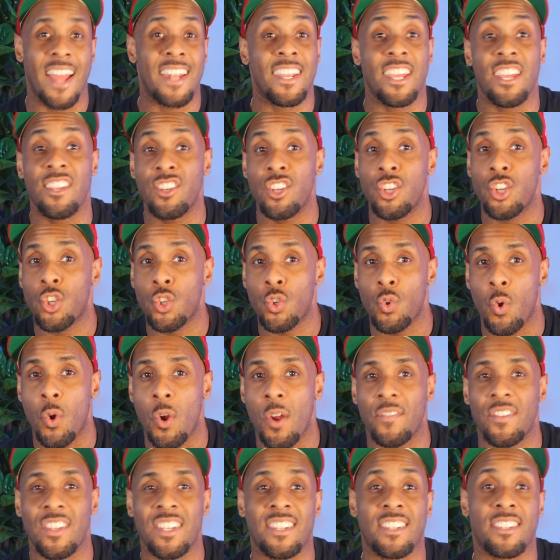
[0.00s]
and isn't sure
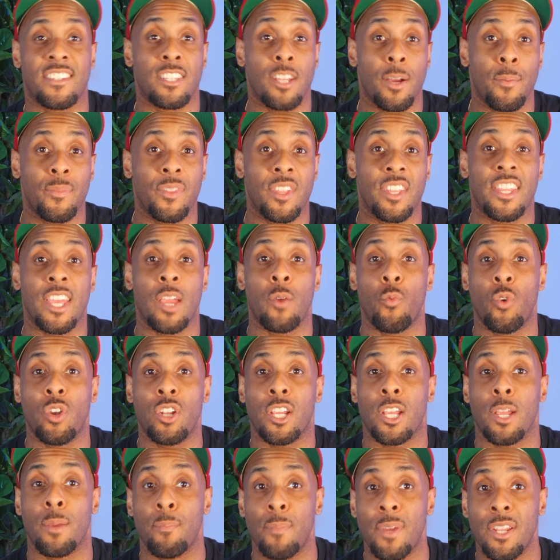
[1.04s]
if this is something they want to
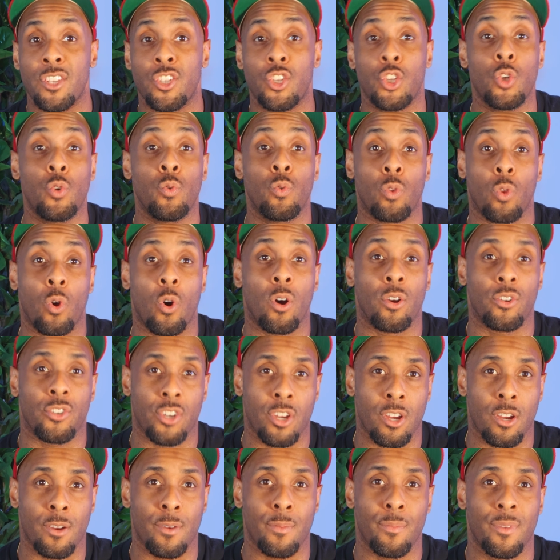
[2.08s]
commit to long
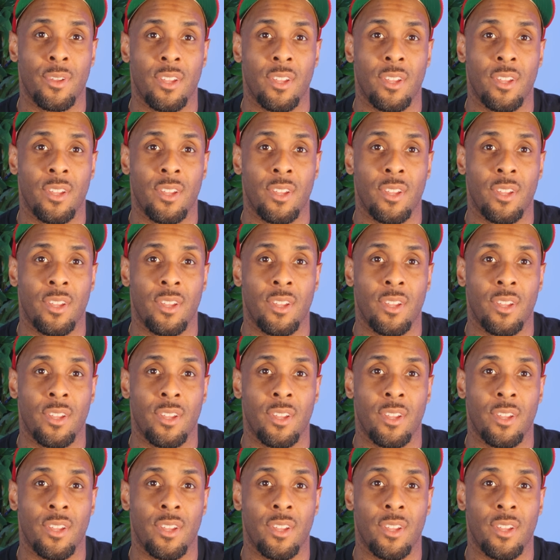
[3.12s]
term.